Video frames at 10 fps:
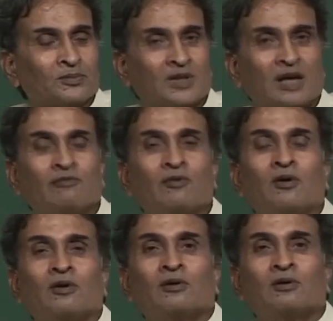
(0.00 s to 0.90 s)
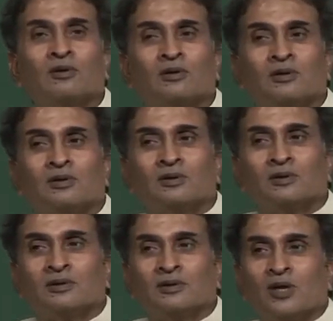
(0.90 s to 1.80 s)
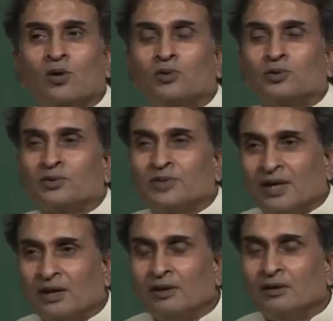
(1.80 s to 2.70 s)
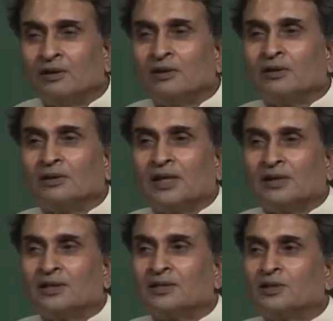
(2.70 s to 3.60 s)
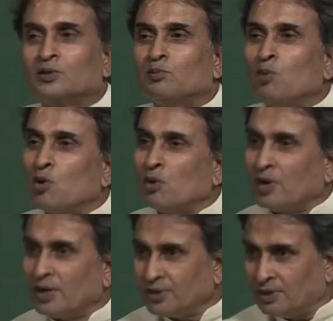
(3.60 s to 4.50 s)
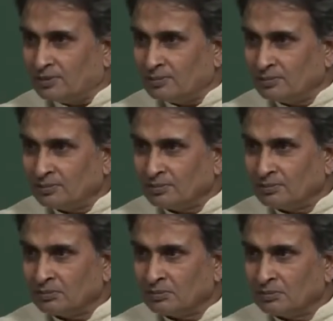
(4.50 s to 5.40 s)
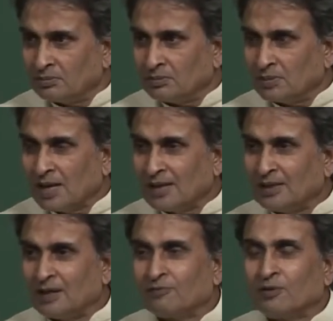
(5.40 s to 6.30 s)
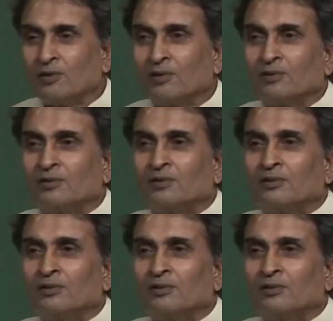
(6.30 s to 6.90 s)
Therefore, they also say that this is more rigid and therefore,